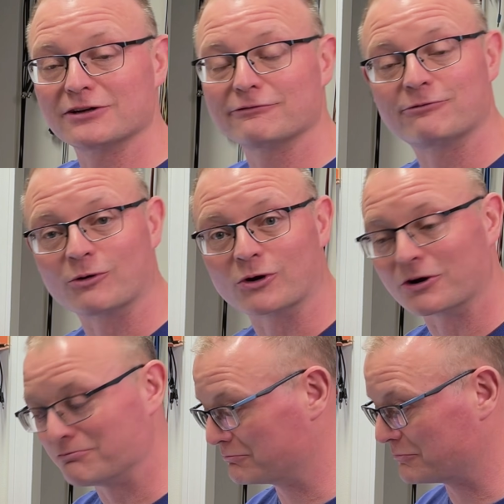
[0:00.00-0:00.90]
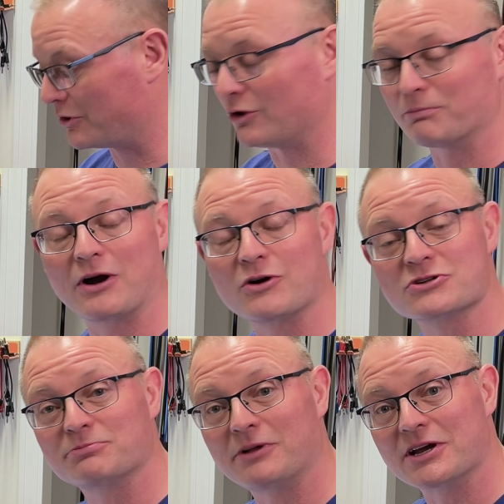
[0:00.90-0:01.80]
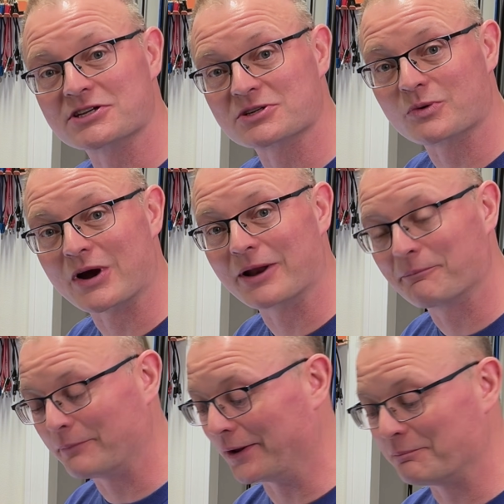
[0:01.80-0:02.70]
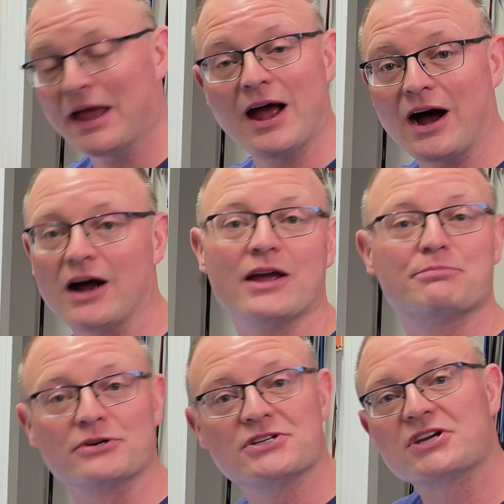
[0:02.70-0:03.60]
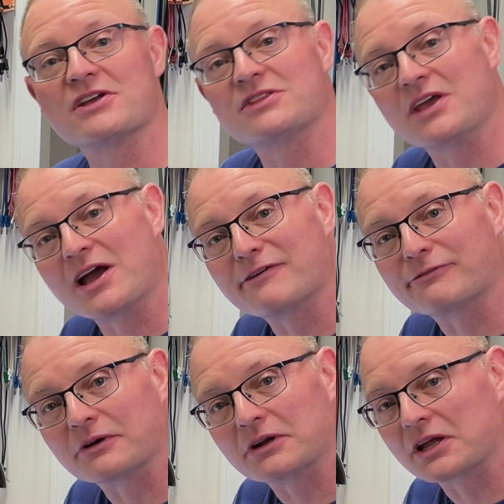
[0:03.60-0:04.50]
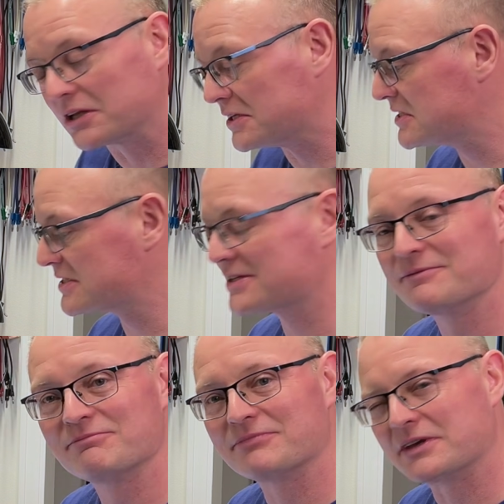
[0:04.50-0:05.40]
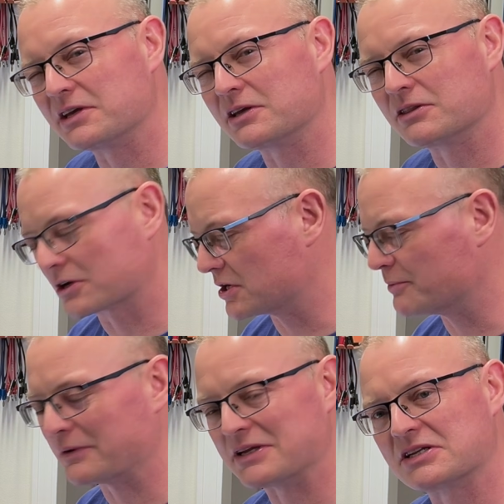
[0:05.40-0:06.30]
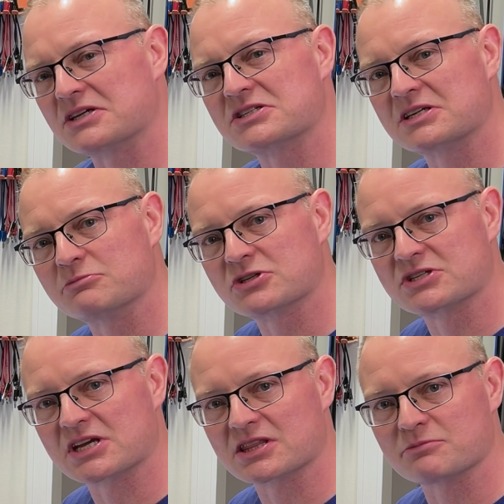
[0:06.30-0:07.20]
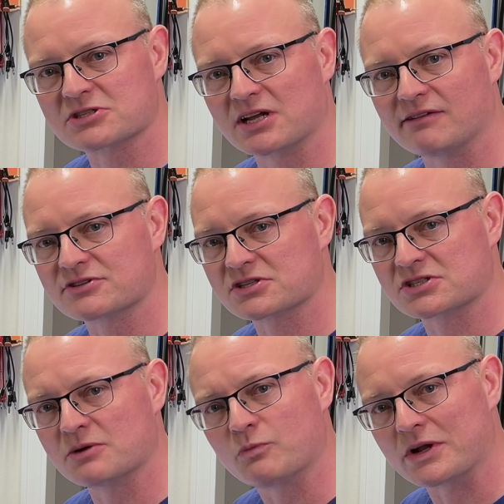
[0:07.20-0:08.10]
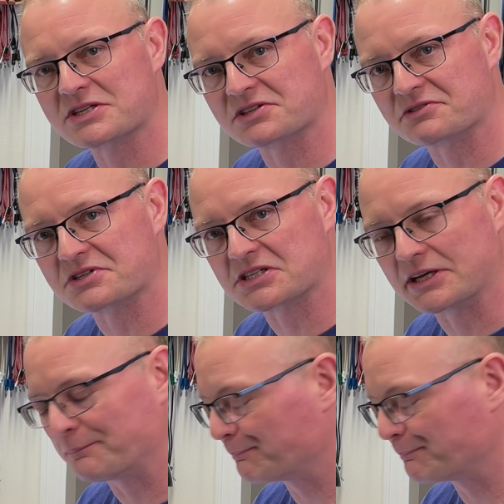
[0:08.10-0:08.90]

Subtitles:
for all power supplies or what. But I appreciate the effort. At least the company does seem to take themselves somewhat seriously.